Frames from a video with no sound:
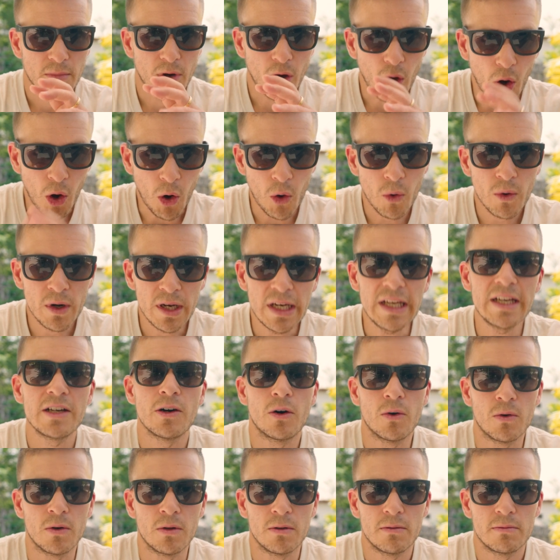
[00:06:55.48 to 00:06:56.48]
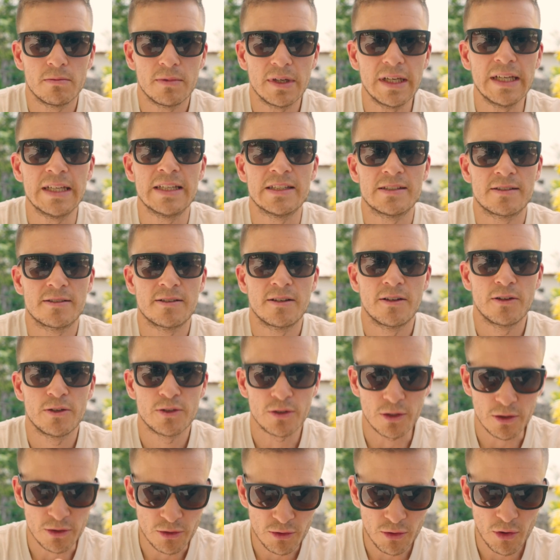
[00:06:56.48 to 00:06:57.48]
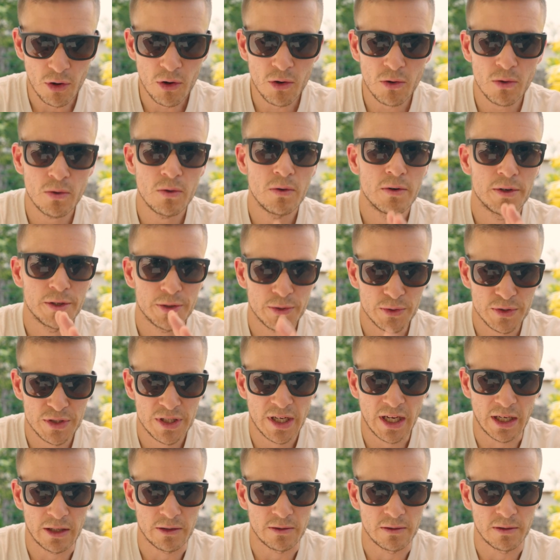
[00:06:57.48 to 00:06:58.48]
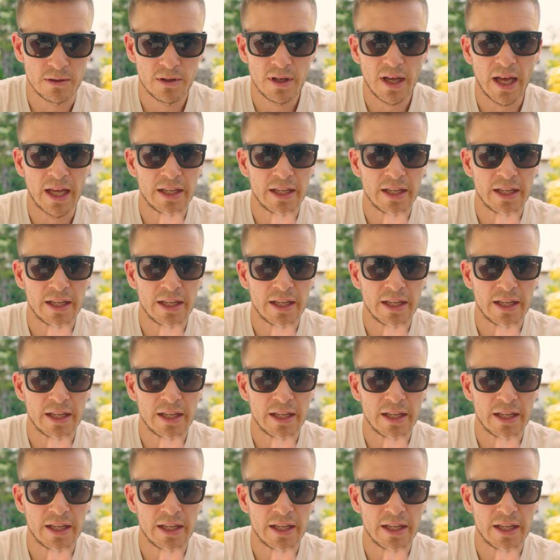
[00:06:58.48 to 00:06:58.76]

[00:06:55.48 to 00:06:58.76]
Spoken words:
only goal is to grow your channel